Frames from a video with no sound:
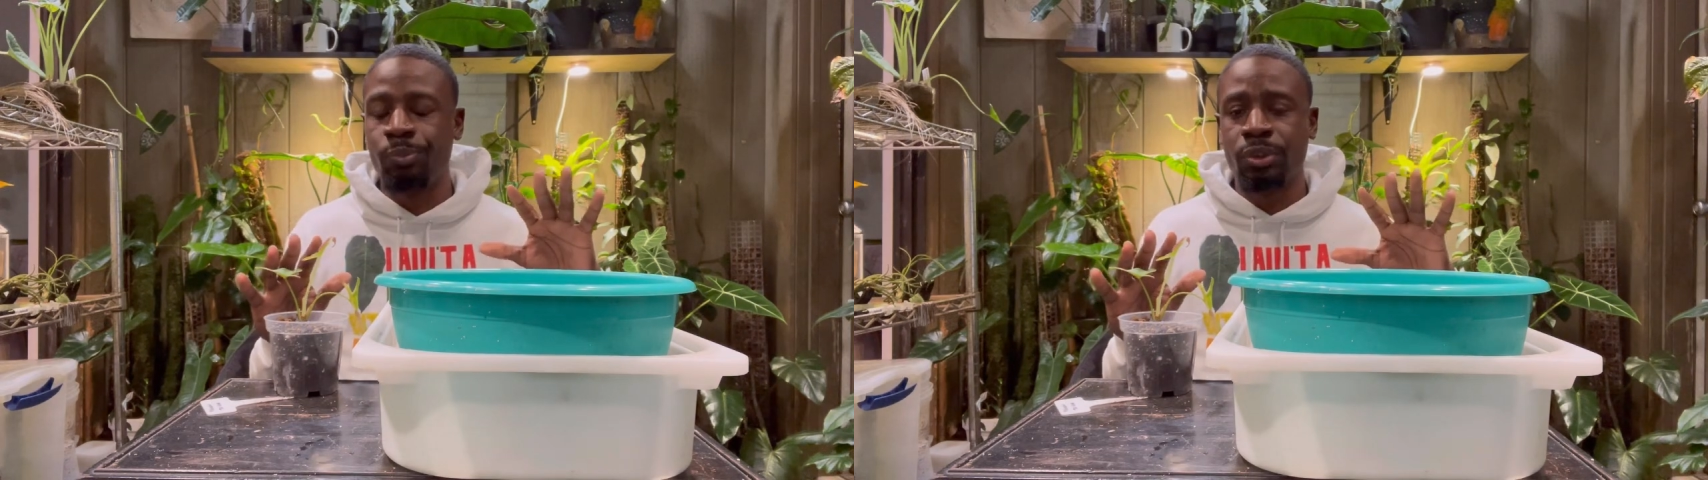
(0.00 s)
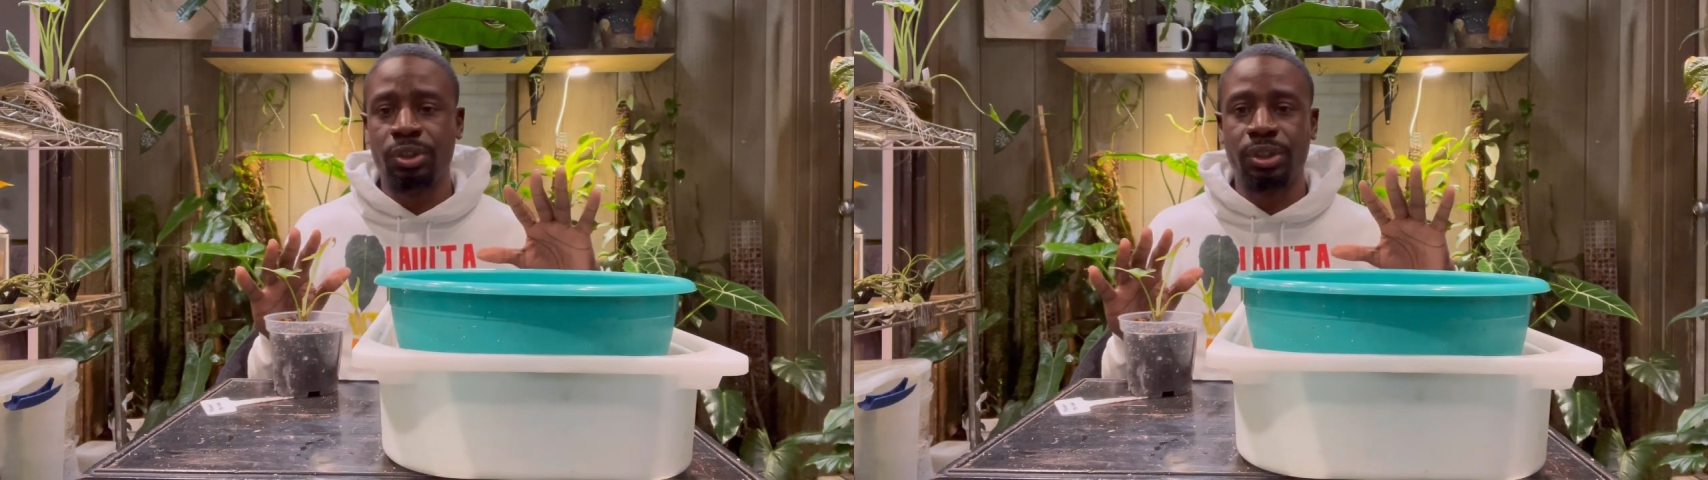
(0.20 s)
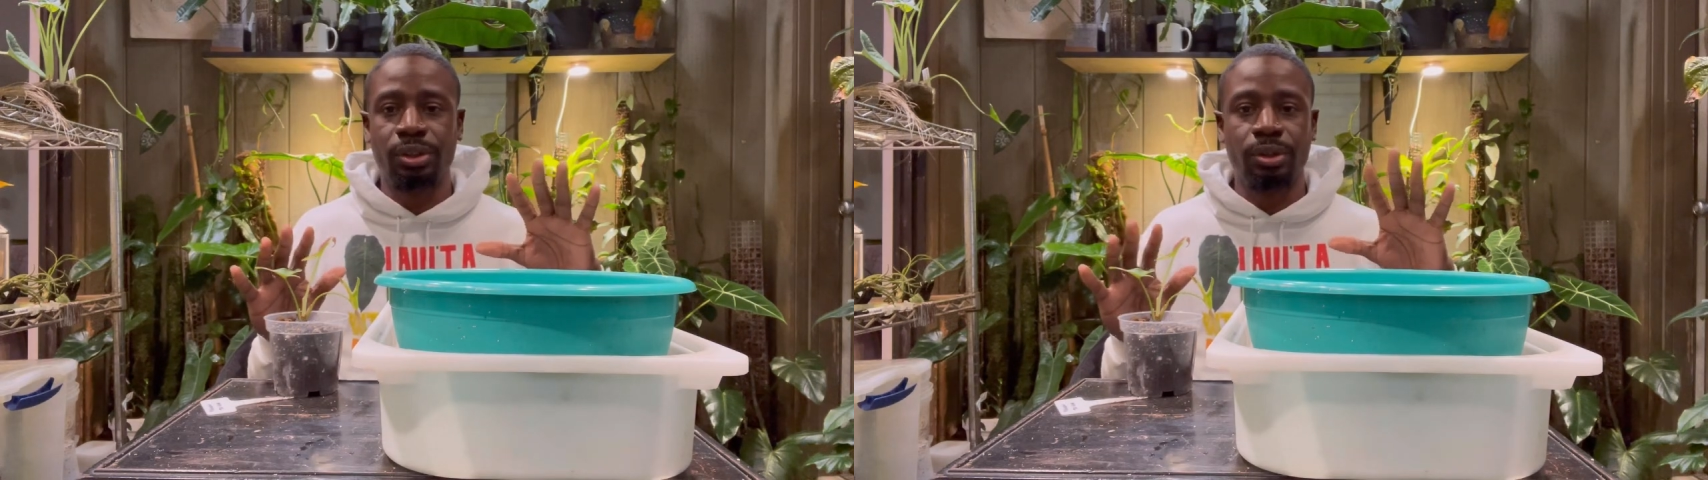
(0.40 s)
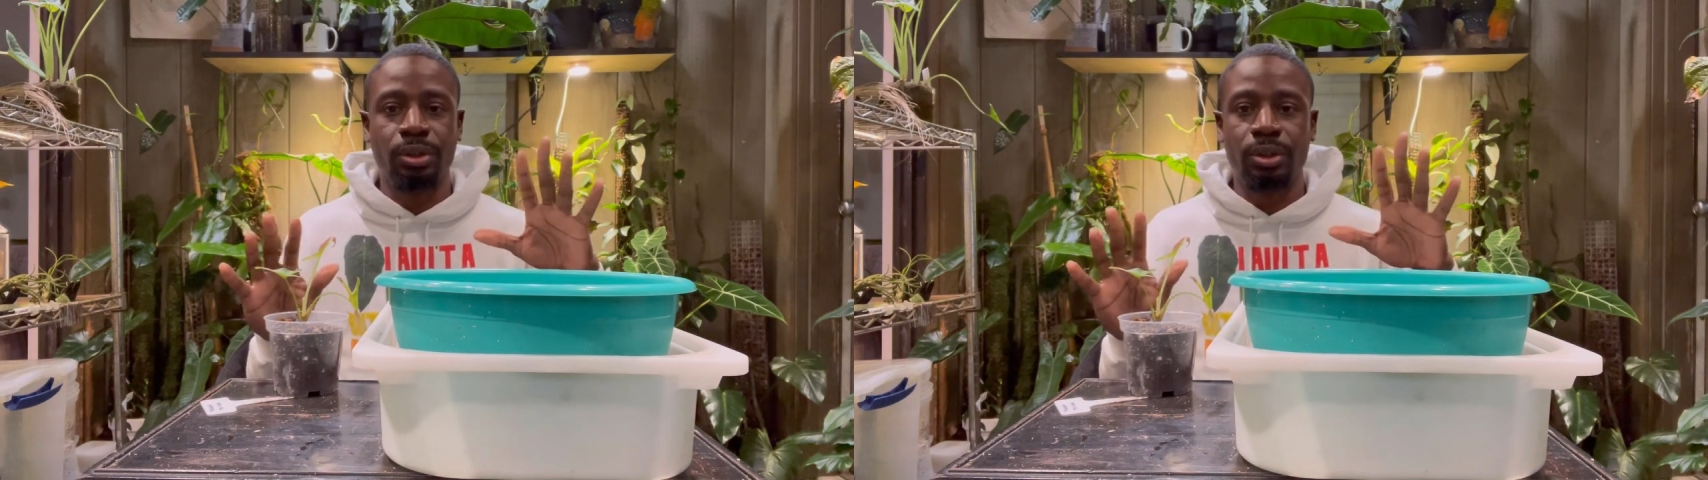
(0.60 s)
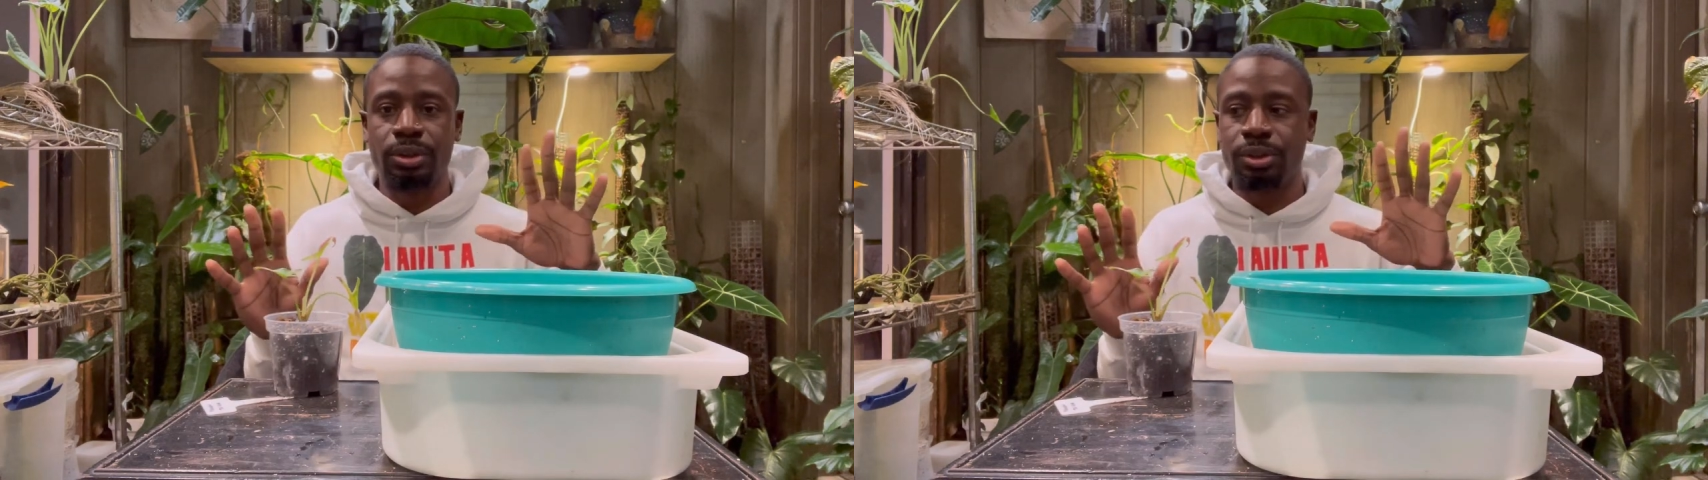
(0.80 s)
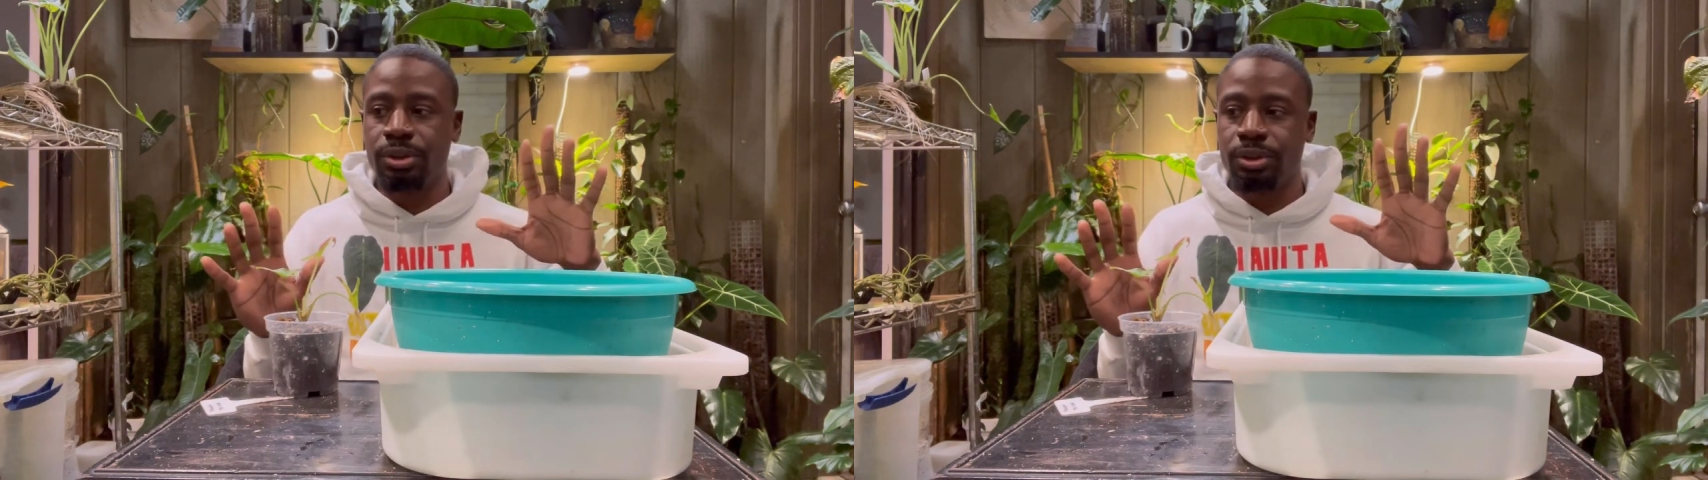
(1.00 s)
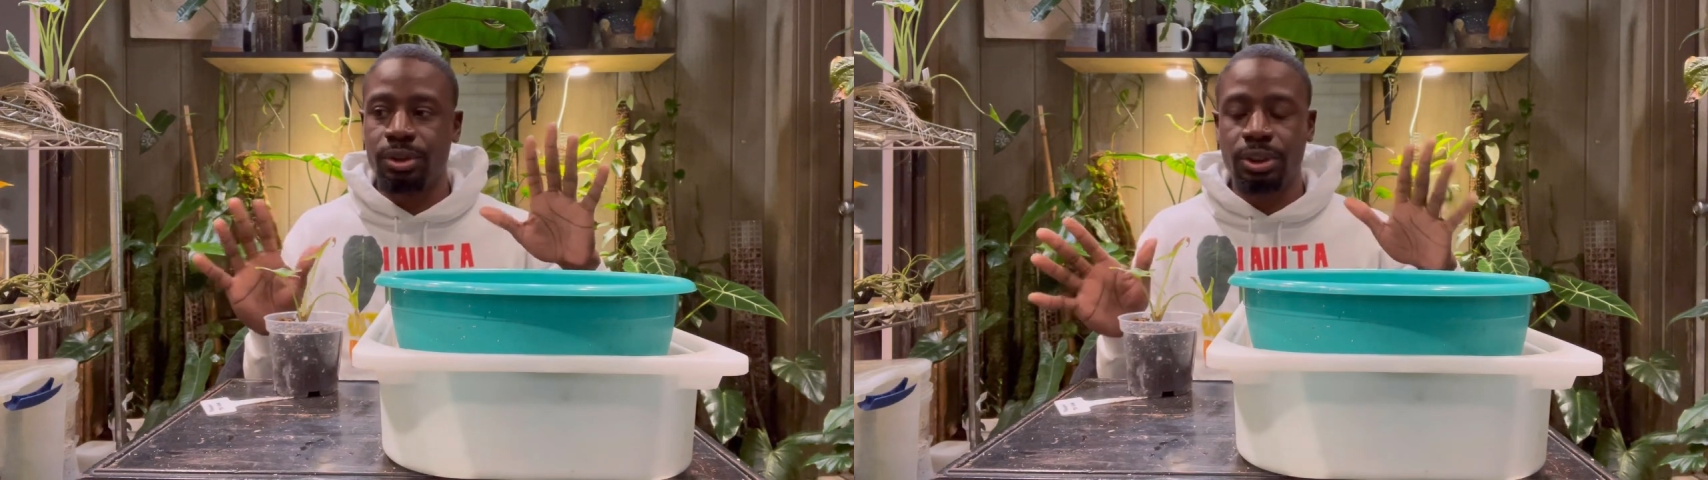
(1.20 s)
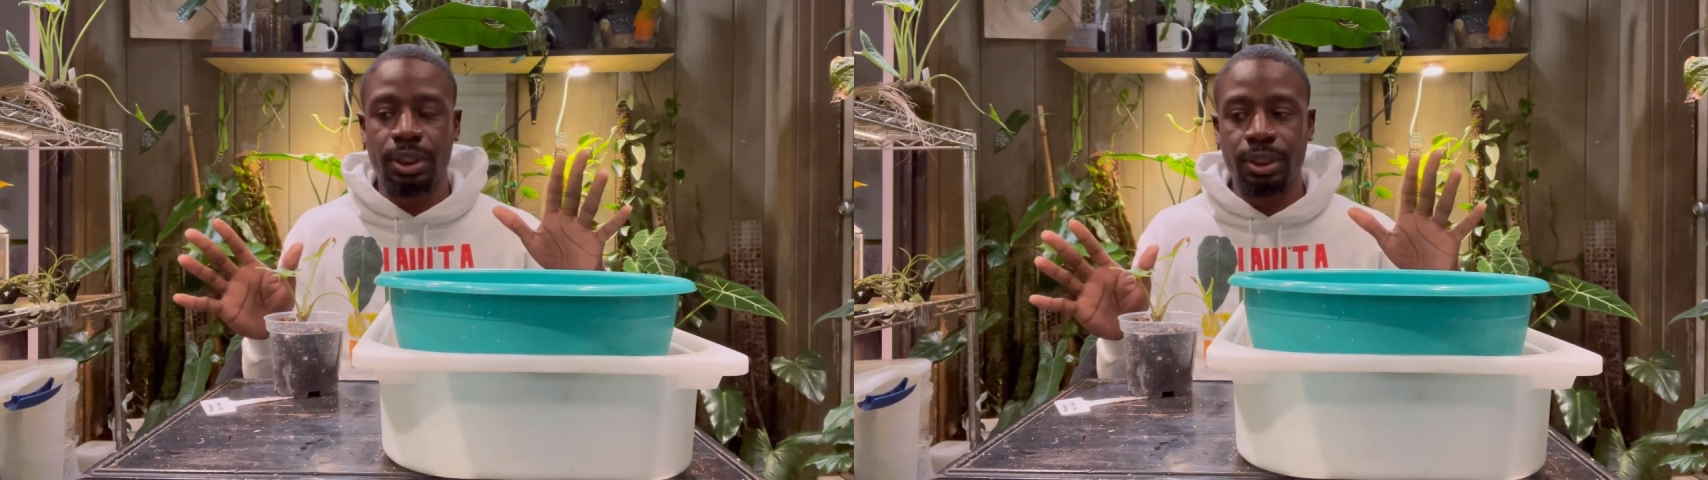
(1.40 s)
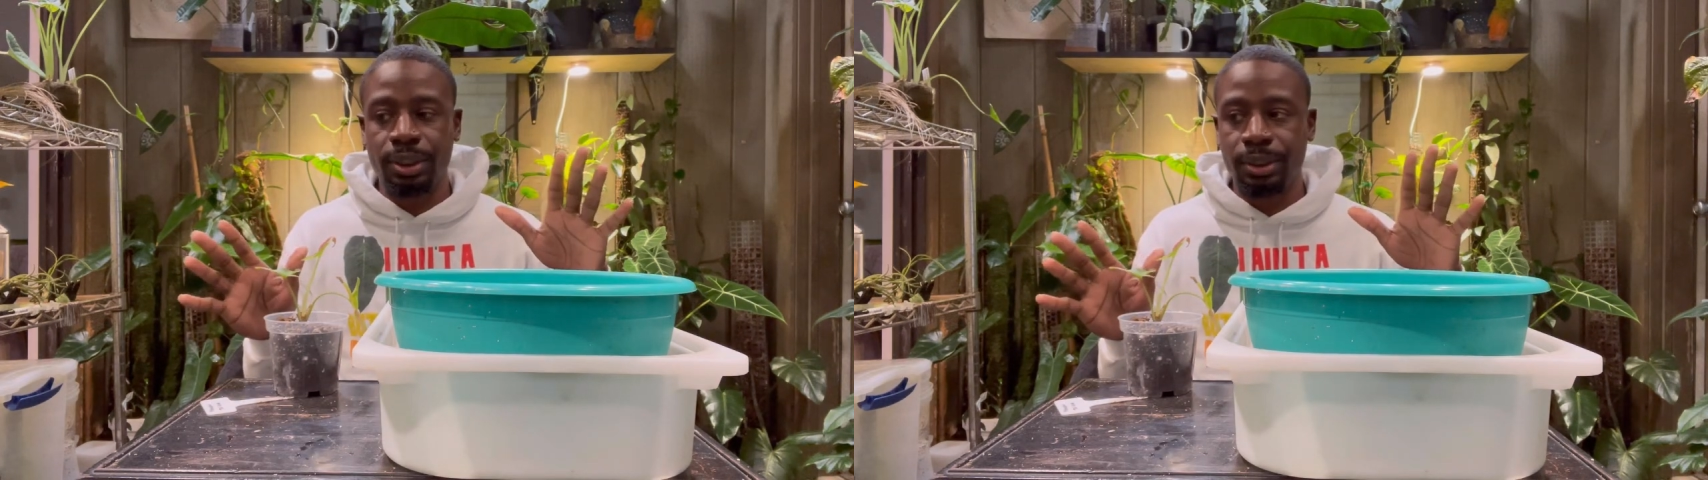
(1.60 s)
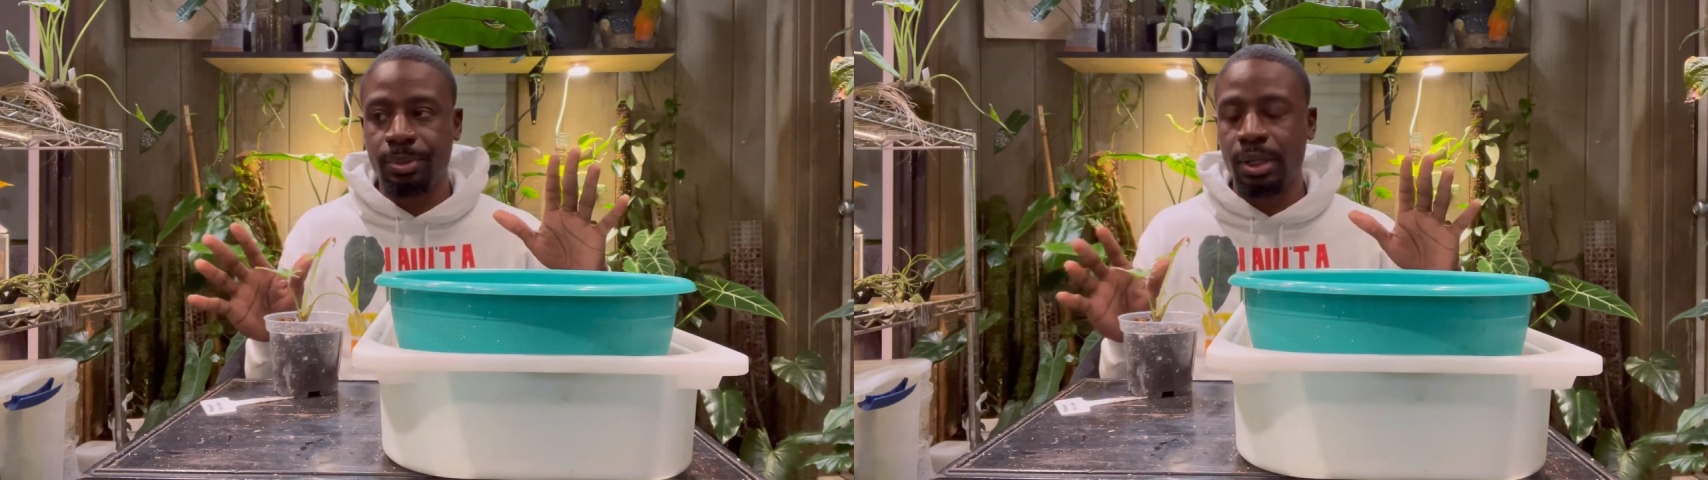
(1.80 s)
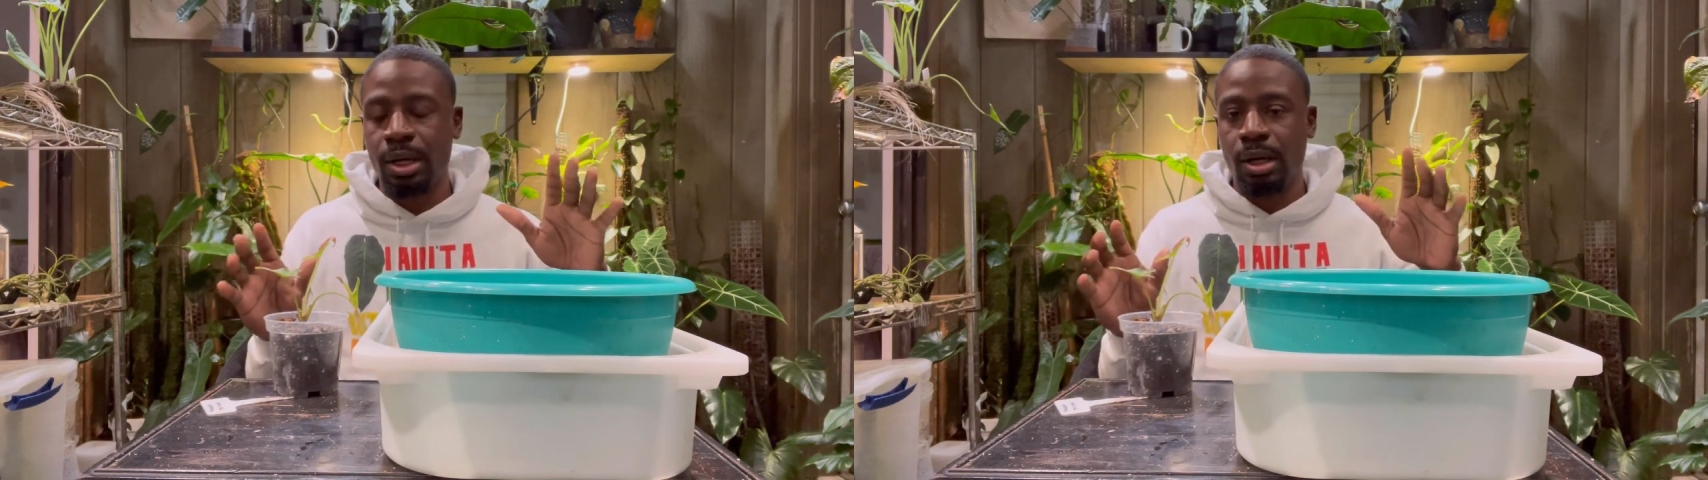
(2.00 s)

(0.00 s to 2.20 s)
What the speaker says: You can of course use your tub